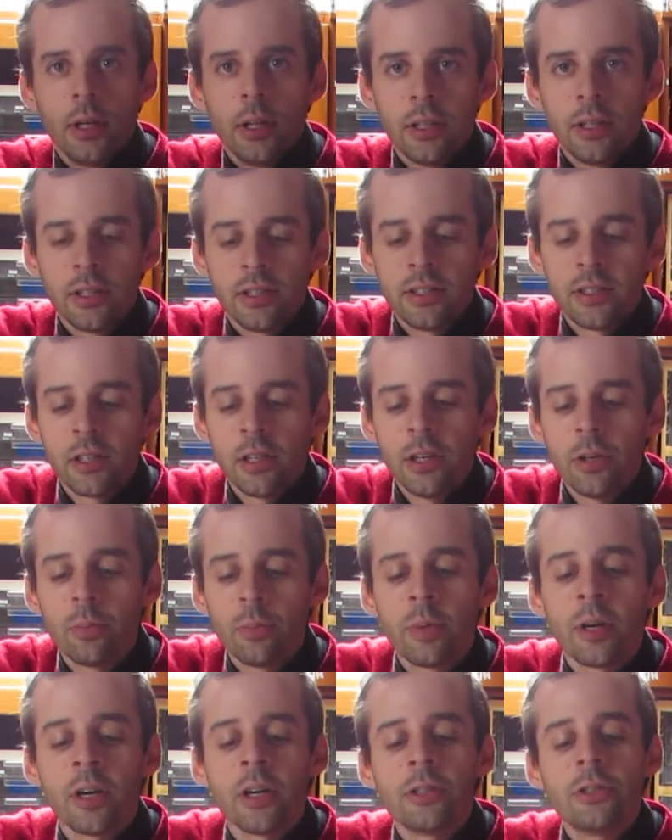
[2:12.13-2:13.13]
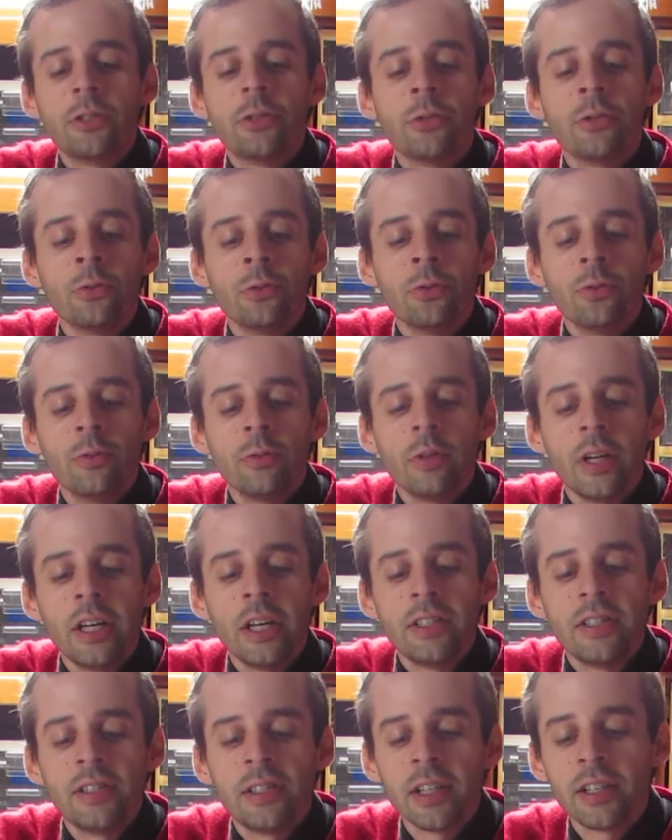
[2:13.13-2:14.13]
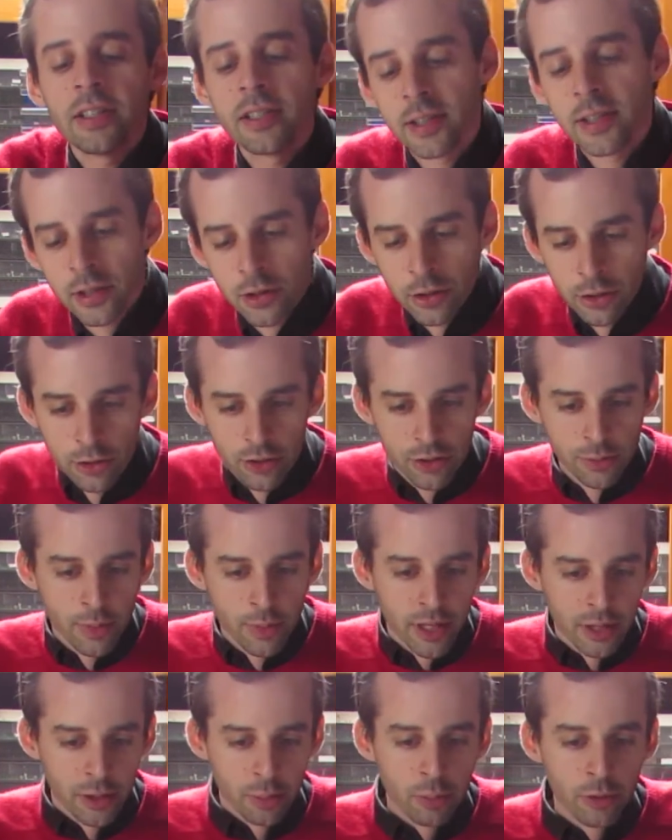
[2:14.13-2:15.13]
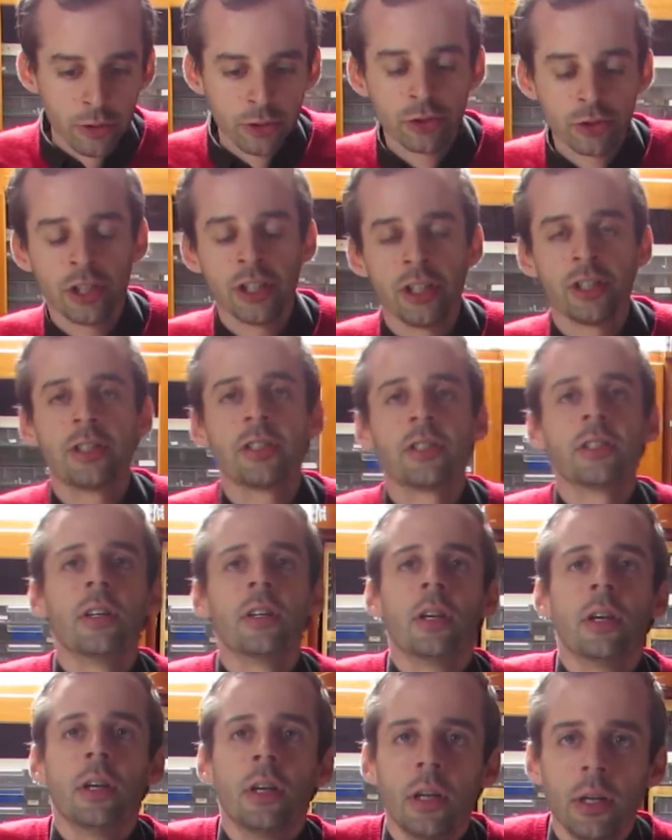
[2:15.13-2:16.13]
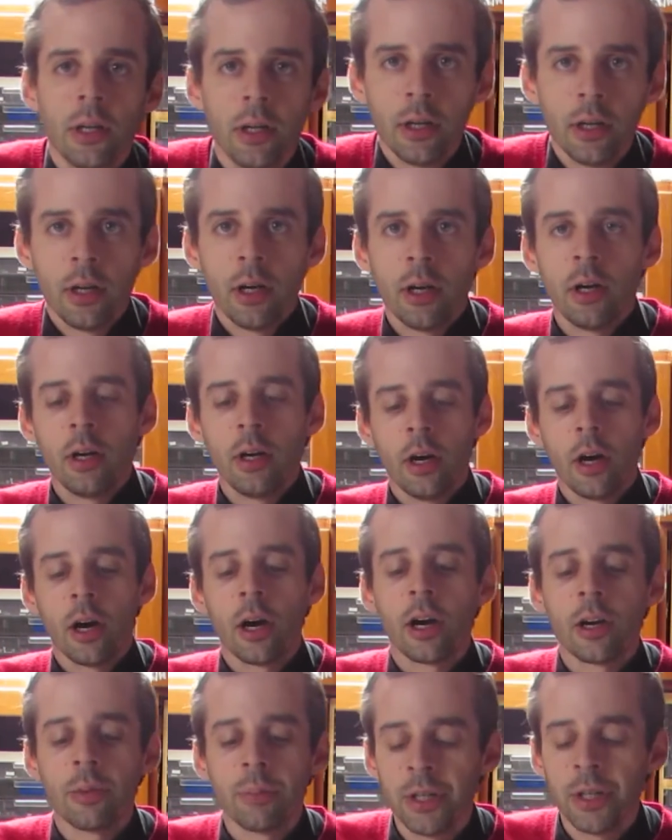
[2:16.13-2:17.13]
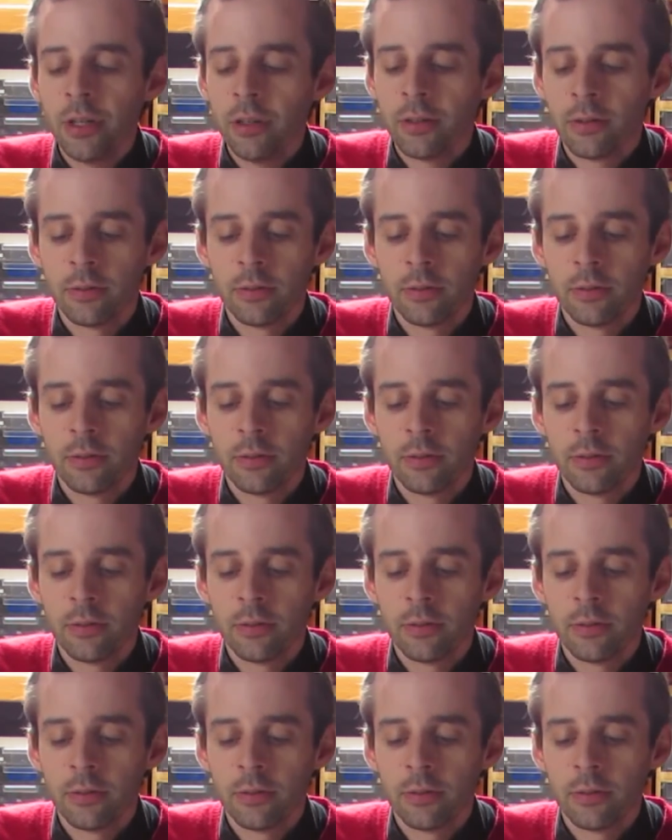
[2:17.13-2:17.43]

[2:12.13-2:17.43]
It's a Leopard 2 A6 used by the Portuguese army.